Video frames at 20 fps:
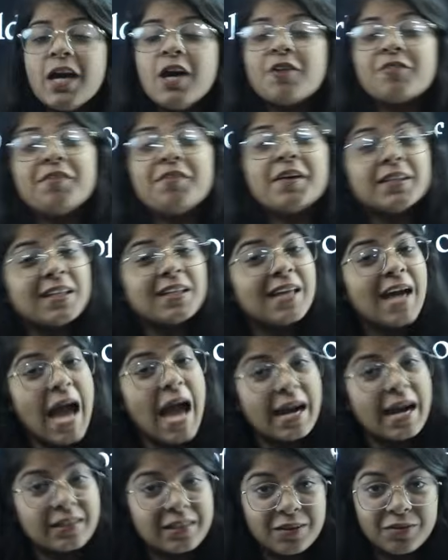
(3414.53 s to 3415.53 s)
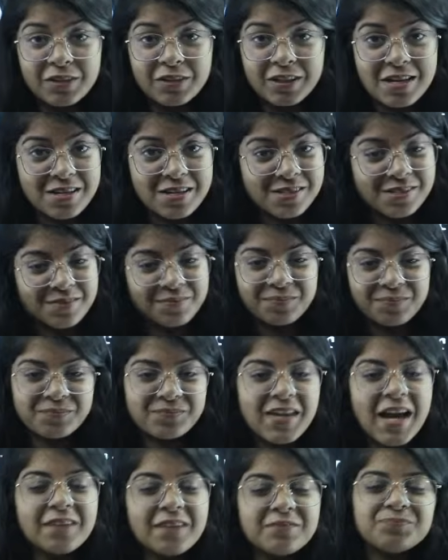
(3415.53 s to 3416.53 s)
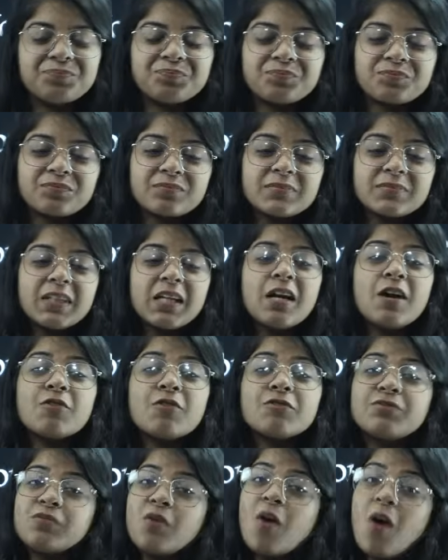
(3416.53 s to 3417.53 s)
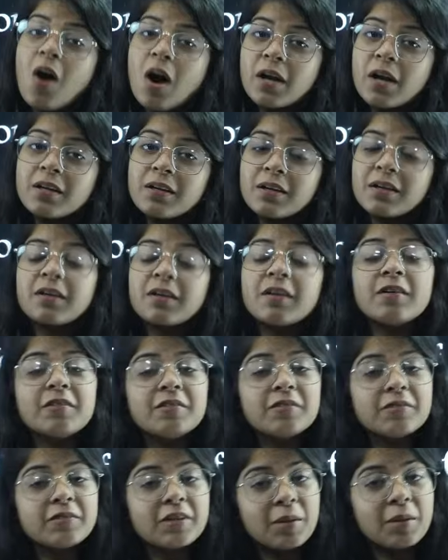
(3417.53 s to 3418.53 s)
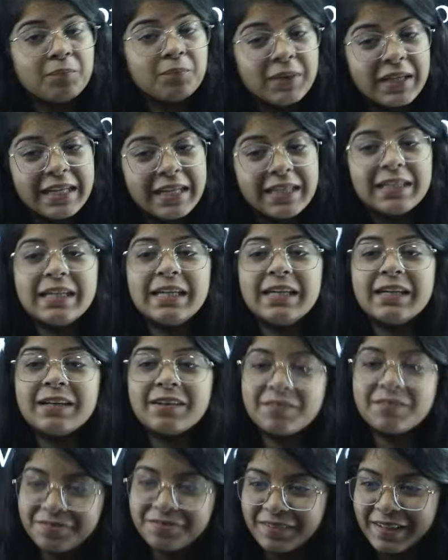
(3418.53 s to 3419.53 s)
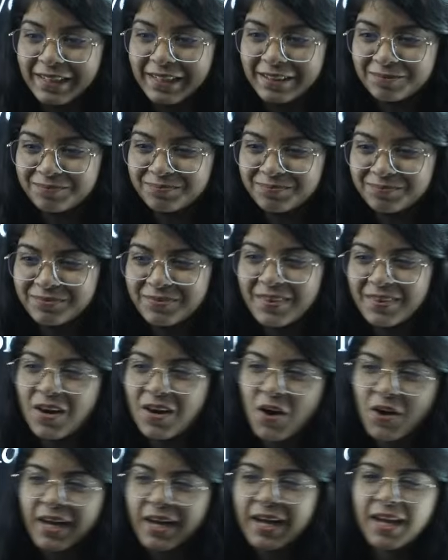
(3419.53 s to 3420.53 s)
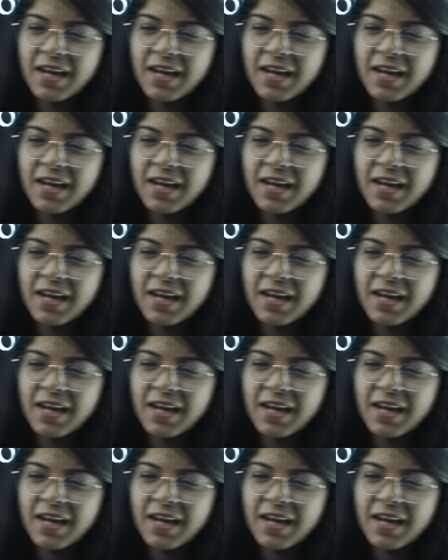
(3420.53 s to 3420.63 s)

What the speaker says: with the activities then for completely free. Okay.